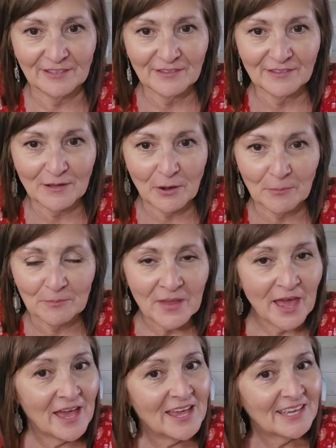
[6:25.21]
So
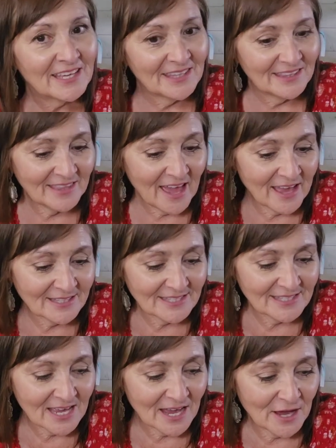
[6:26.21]
that's